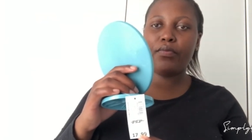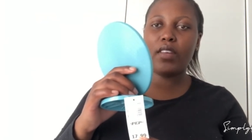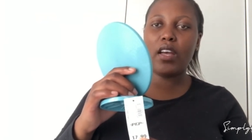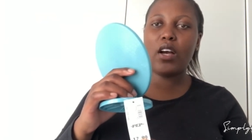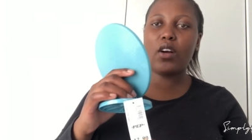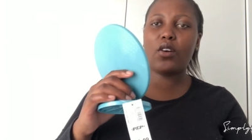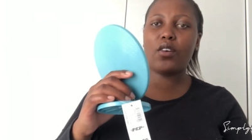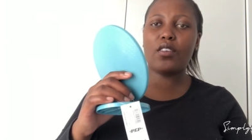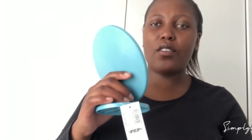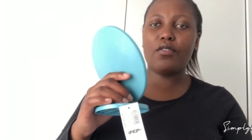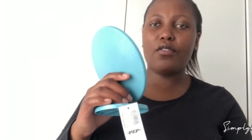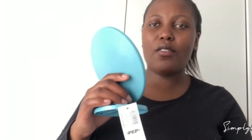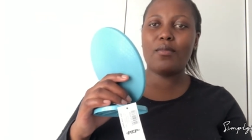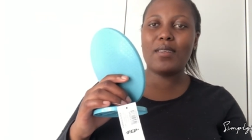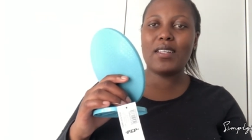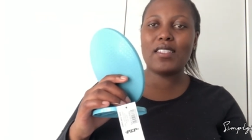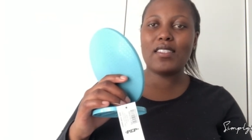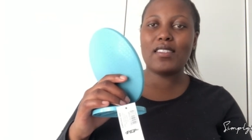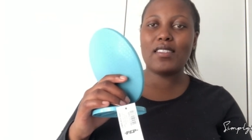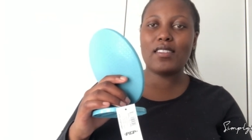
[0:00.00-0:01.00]
i got it for
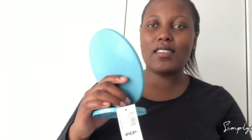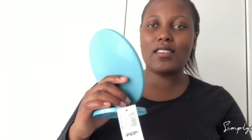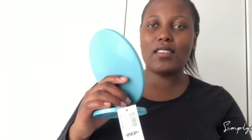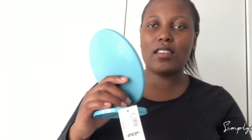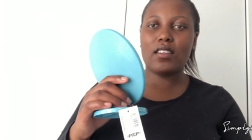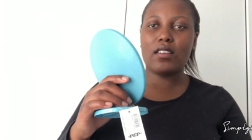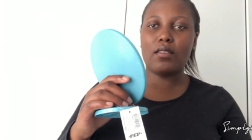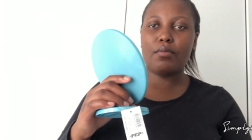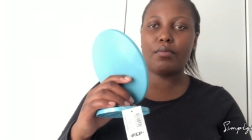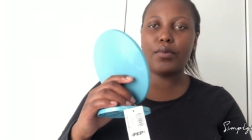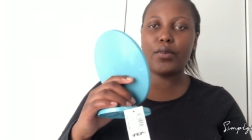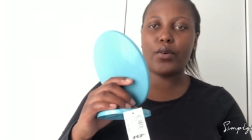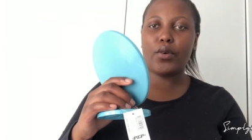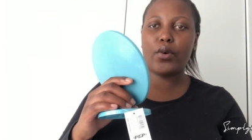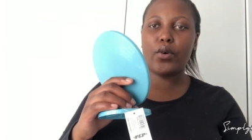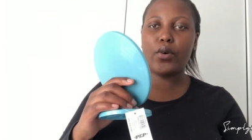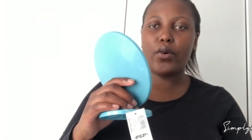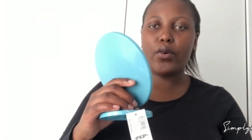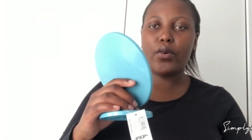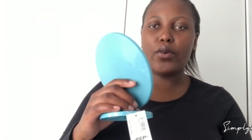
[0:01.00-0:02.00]
my sister
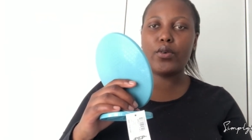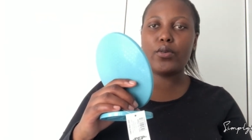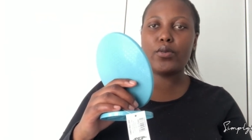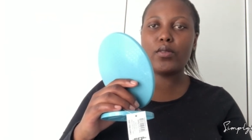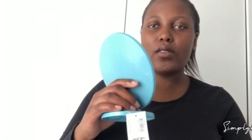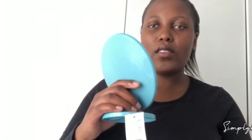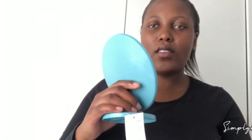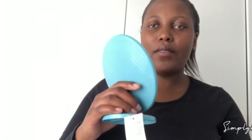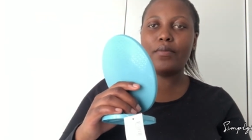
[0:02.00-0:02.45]
because